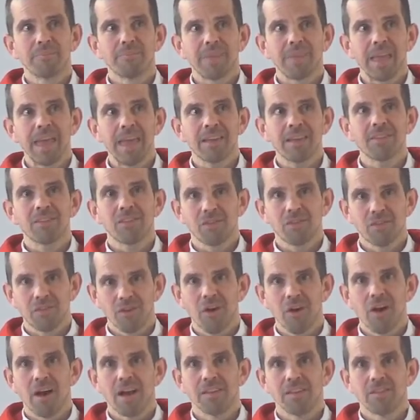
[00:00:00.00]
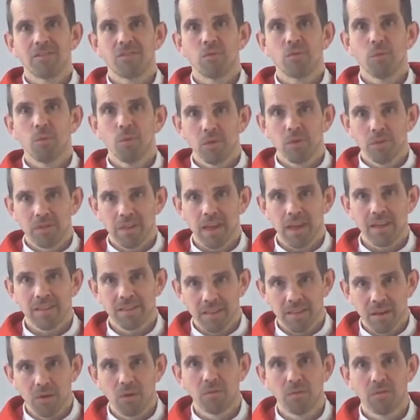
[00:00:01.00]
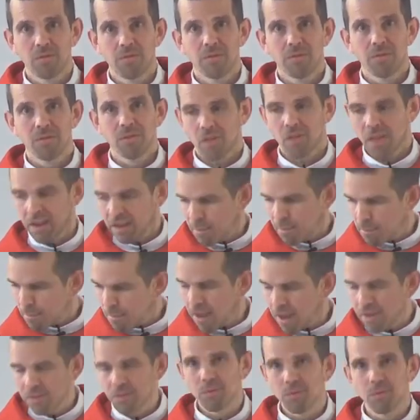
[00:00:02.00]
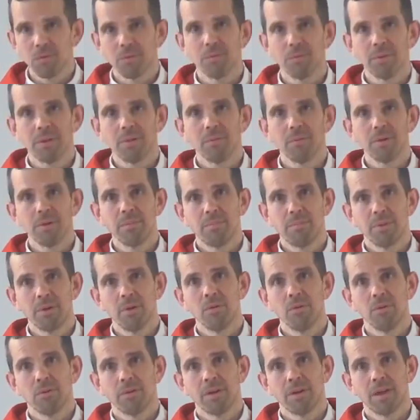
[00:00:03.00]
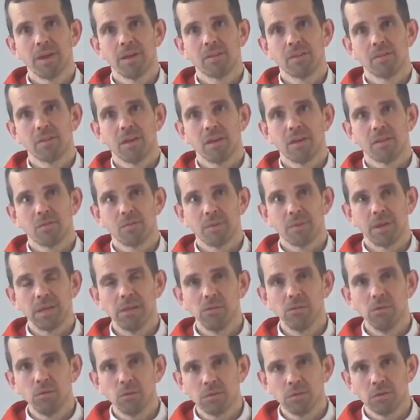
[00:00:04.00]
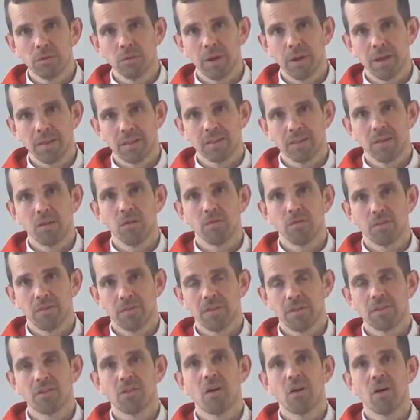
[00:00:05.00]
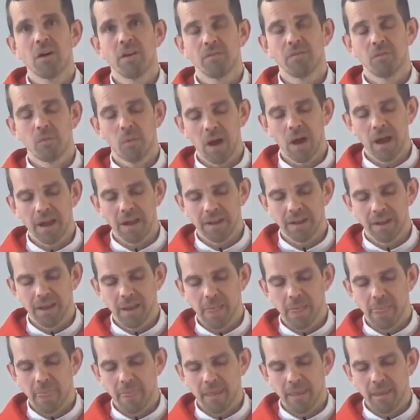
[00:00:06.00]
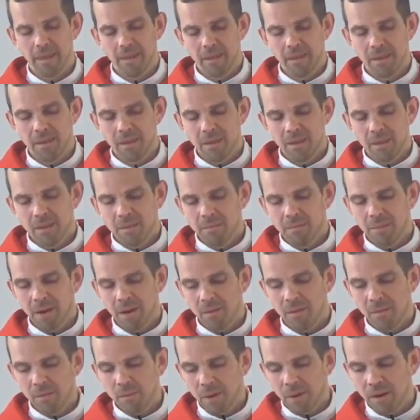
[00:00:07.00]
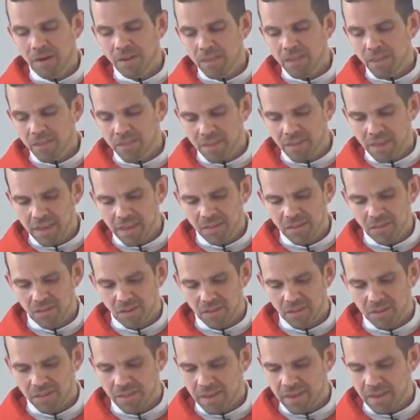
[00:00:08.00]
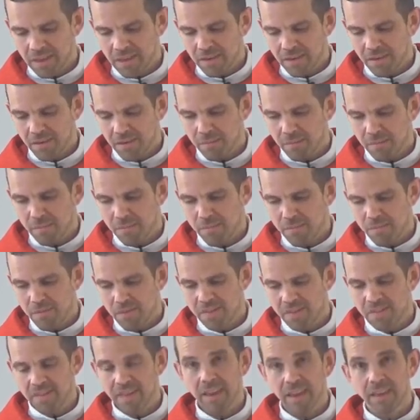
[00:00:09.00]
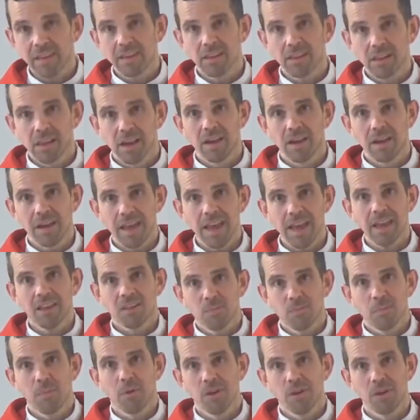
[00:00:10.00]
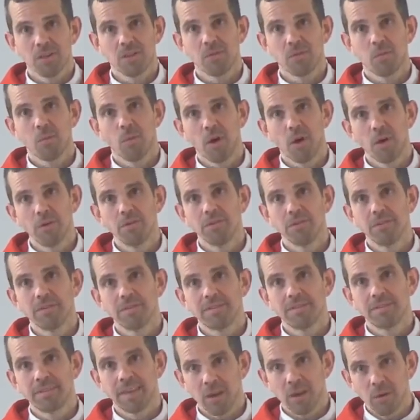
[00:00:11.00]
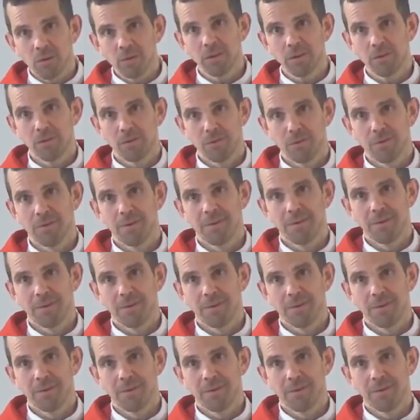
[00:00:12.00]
exercise towards ourselves. It's like a muscle we build as we look to ourselves in this kind of way. But one of the things I think the secular experts won't tell you